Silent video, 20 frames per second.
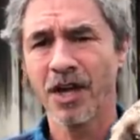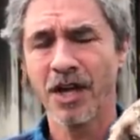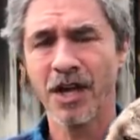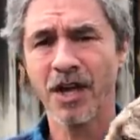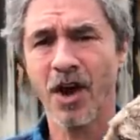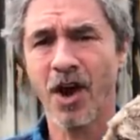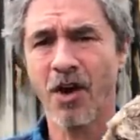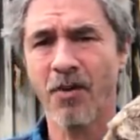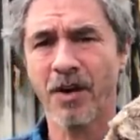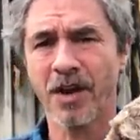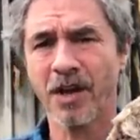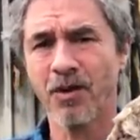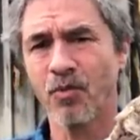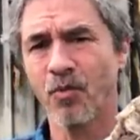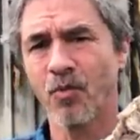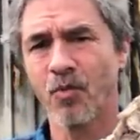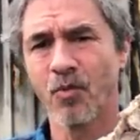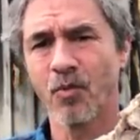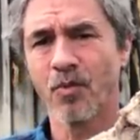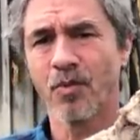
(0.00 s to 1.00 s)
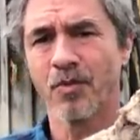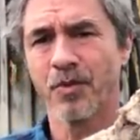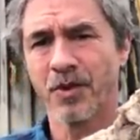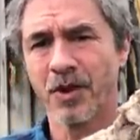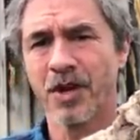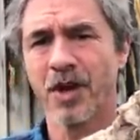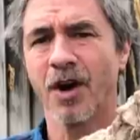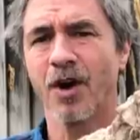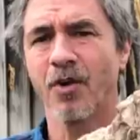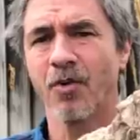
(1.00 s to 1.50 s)
He already,
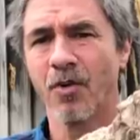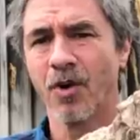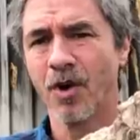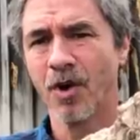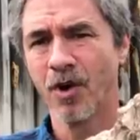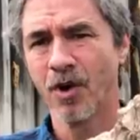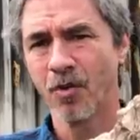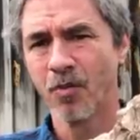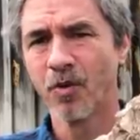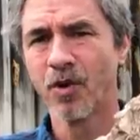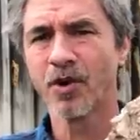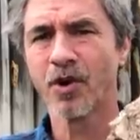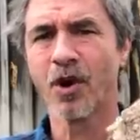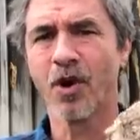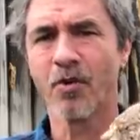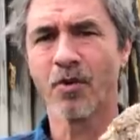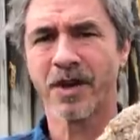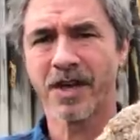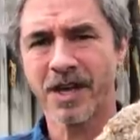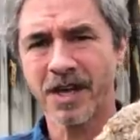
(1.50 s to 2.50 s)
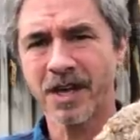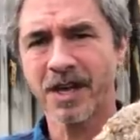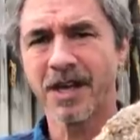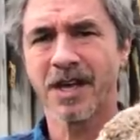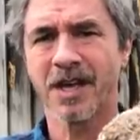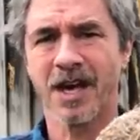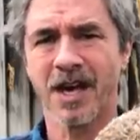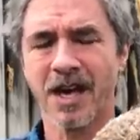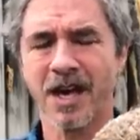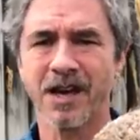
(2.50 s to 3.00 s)
you know, will go
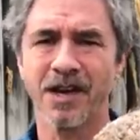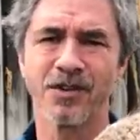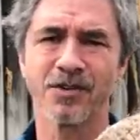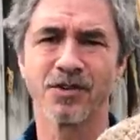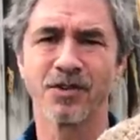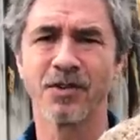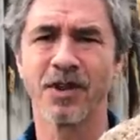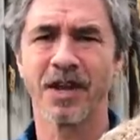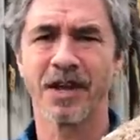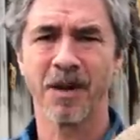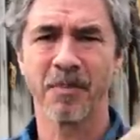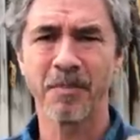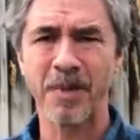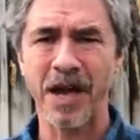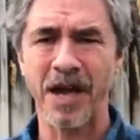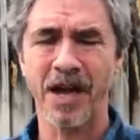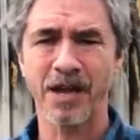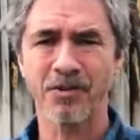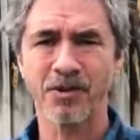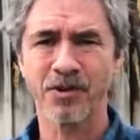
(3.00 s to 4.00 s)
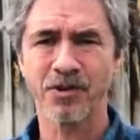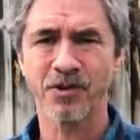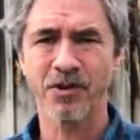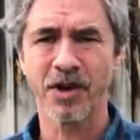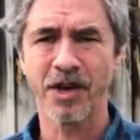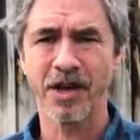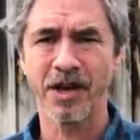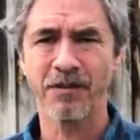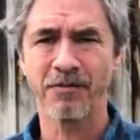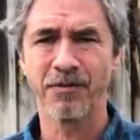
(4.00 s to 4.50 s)
get it and do like a bad
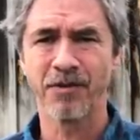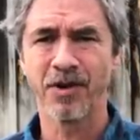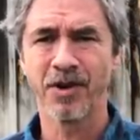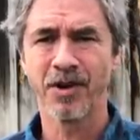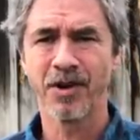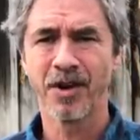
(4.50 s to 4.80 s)
retrieve.